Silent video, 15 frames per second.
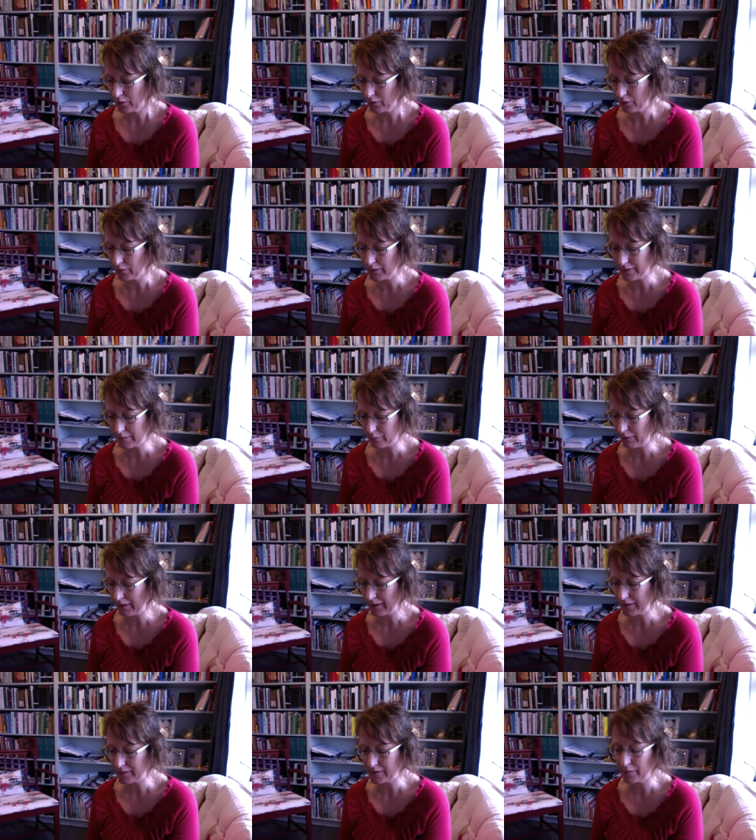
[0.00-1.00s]
who is
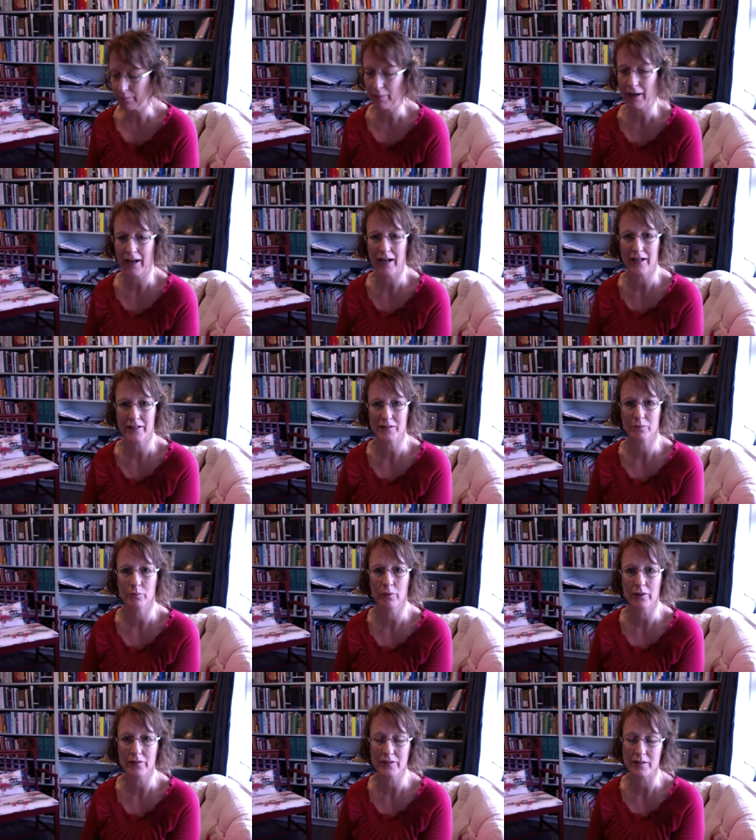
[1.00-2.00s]
willing to part
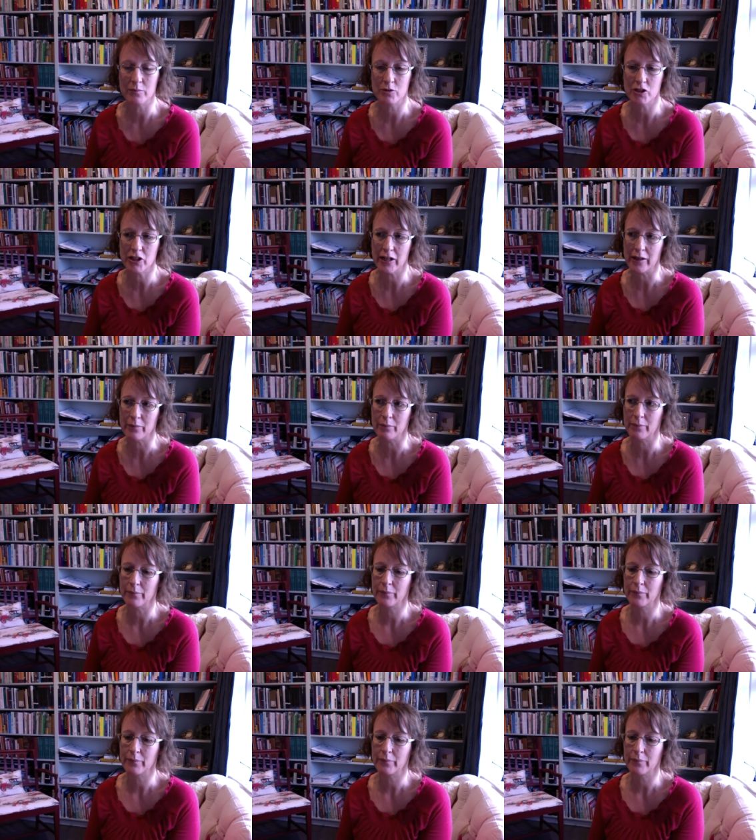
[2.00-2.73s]
with some sheep.